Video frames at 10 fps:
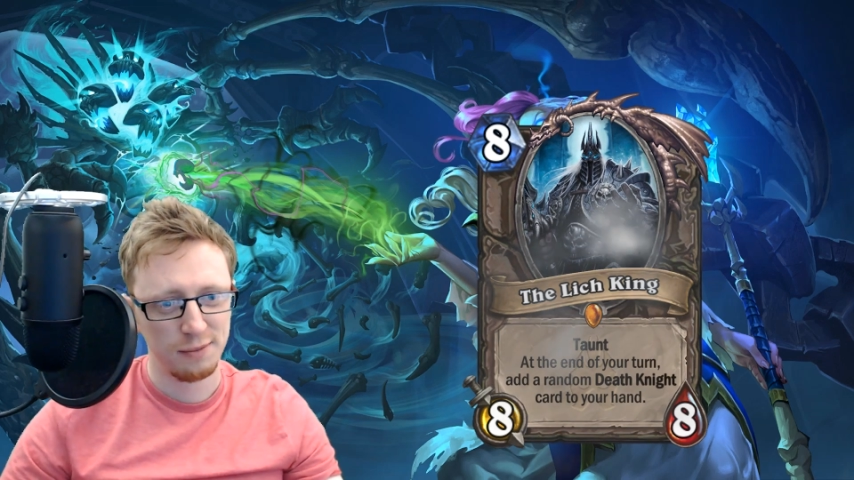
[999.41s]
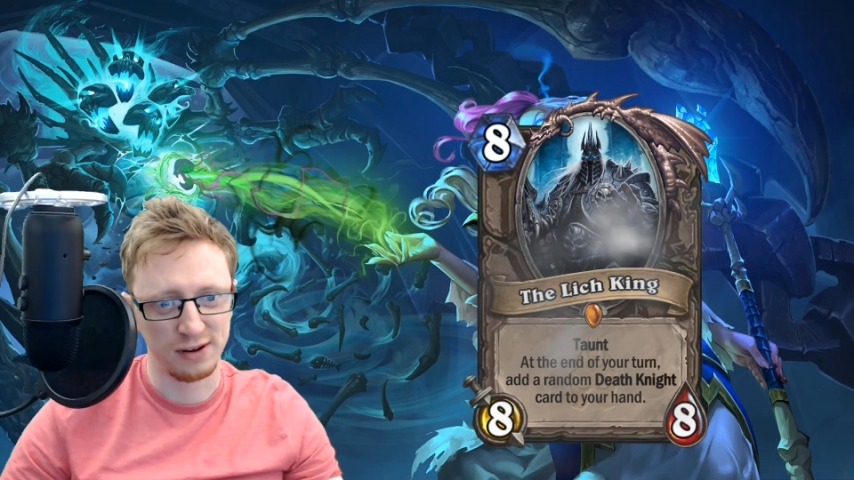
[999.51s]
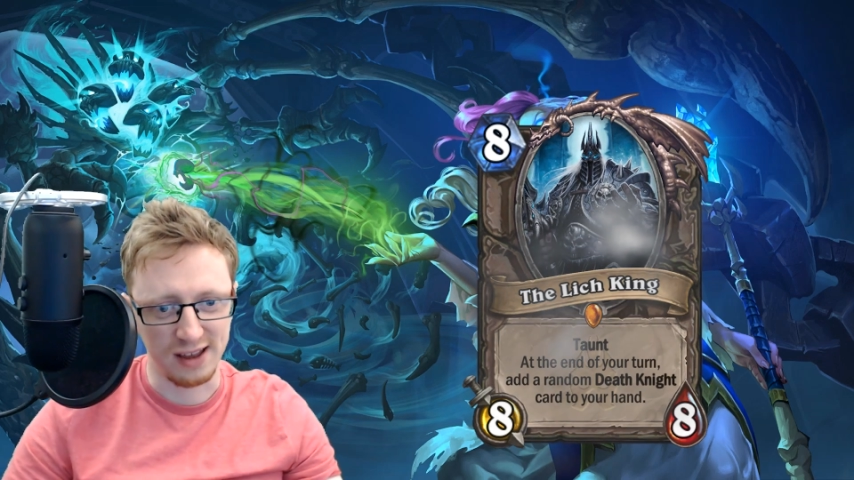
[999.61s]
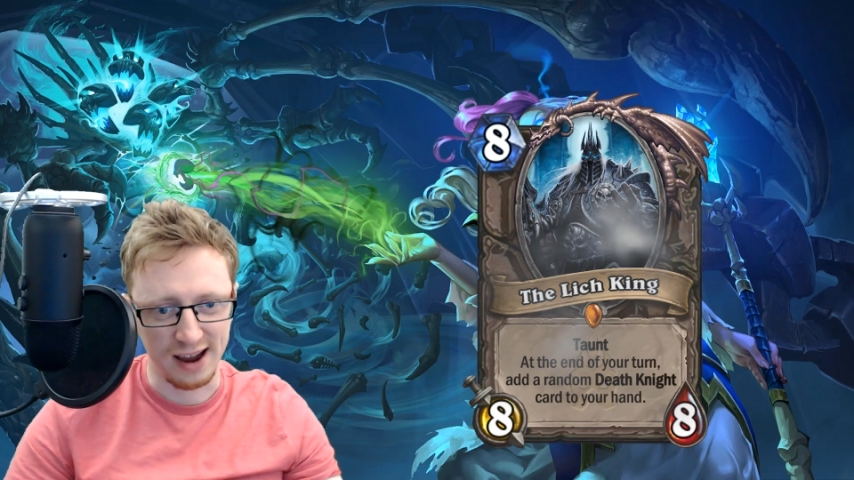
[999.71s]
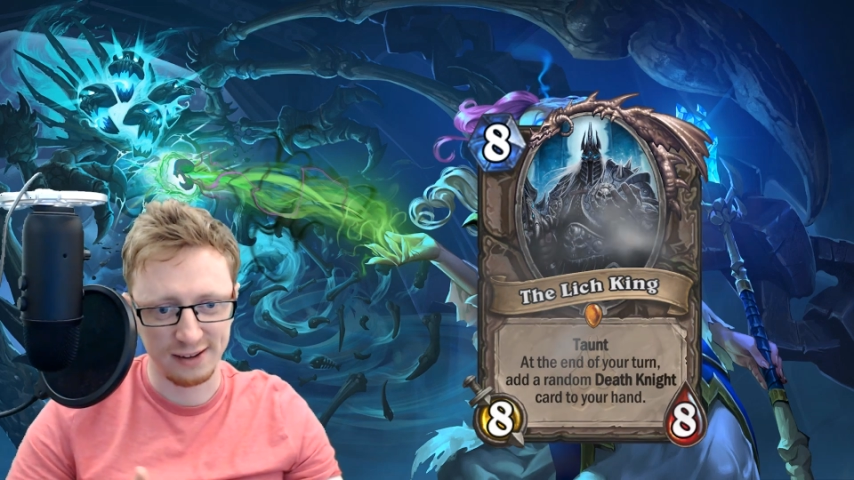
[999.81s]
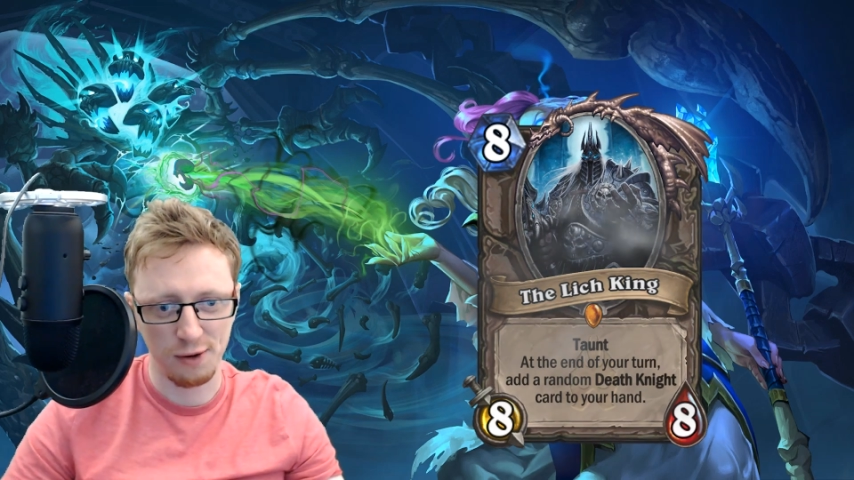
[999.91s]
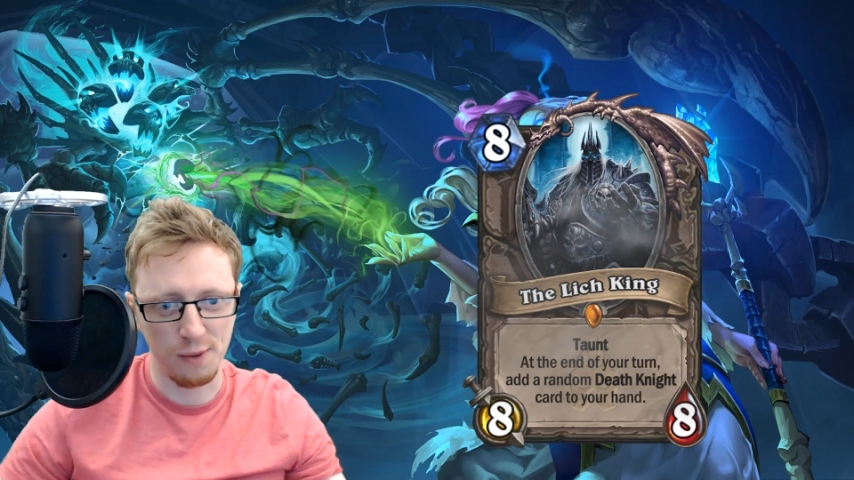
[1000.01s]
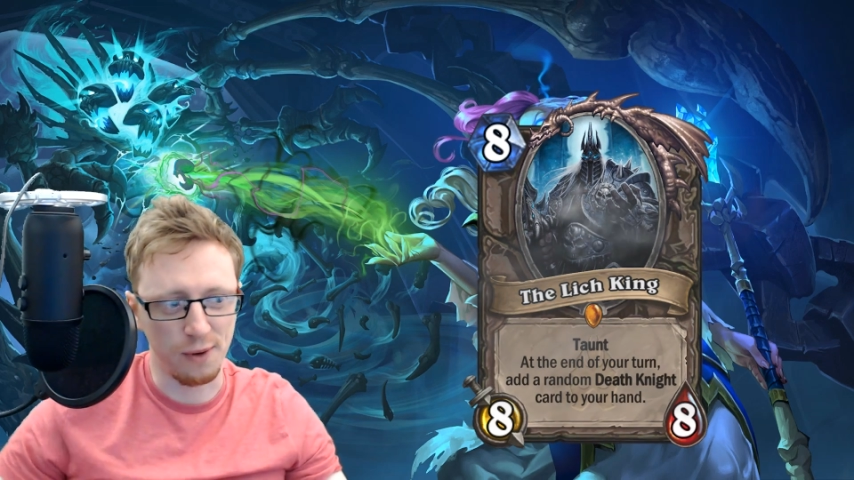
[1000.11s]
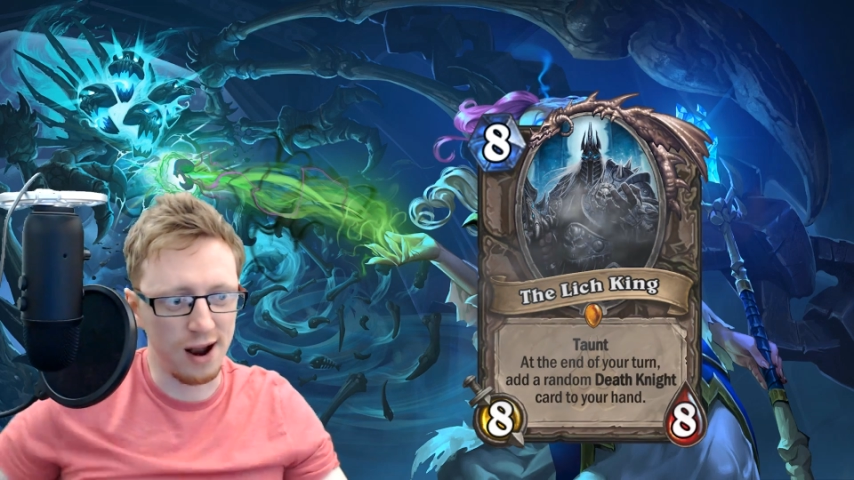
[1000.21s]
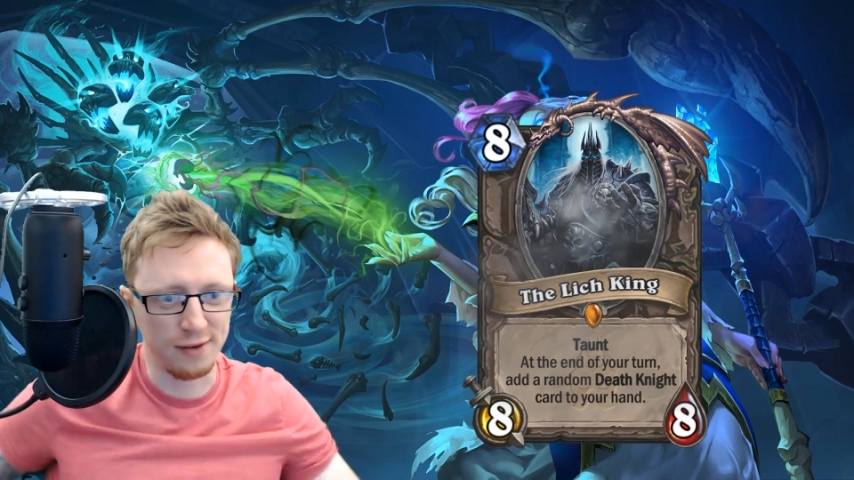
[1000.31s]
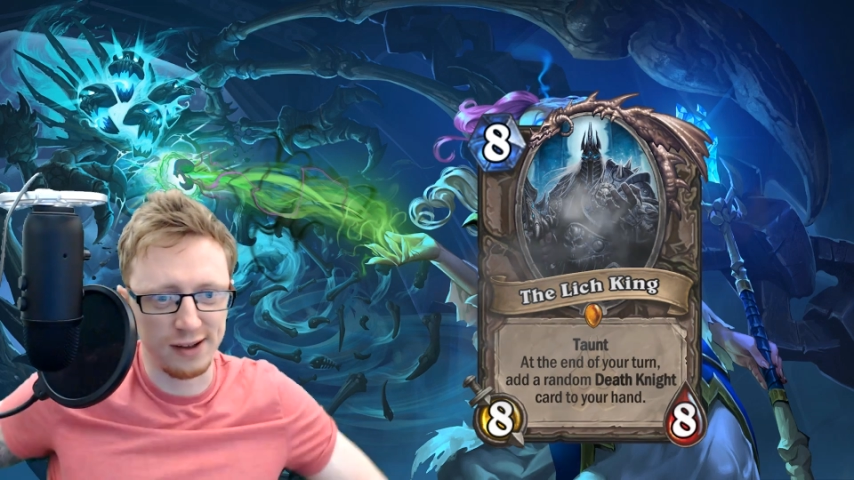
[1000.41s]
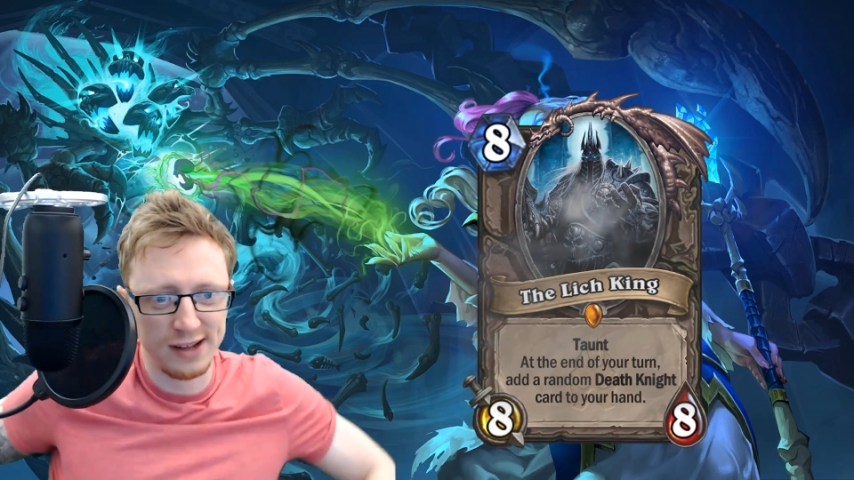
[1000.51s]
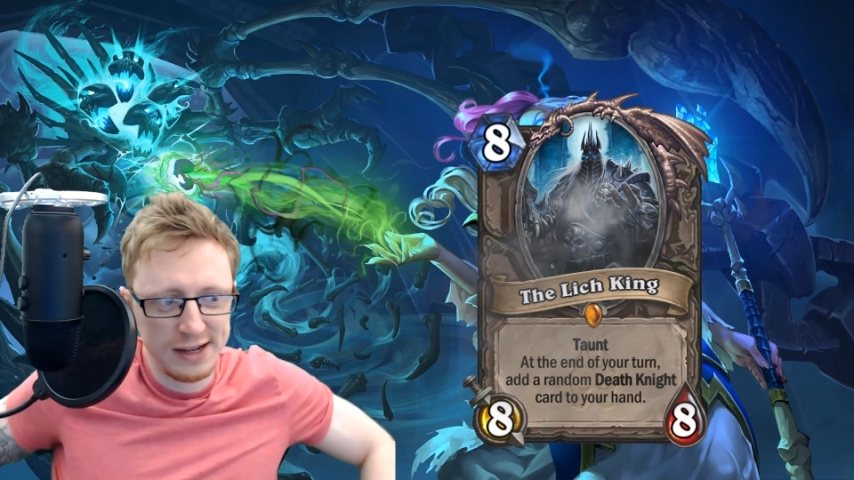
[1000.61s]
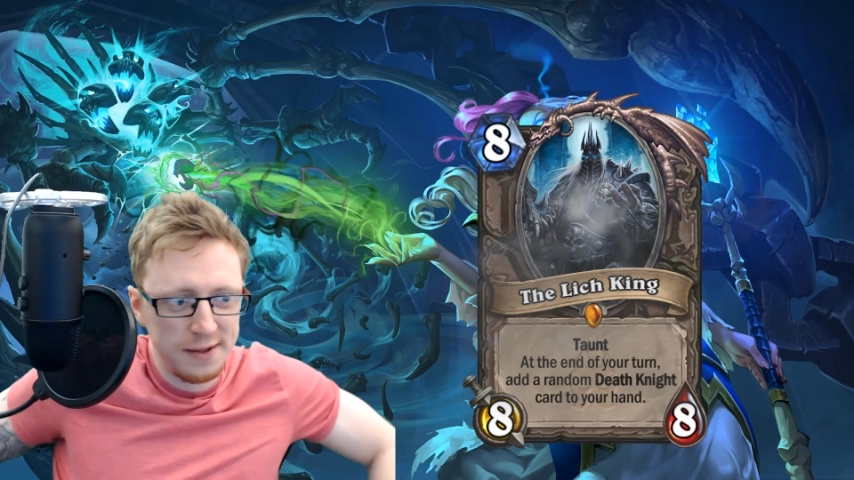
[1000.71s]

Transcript: protector or whatever.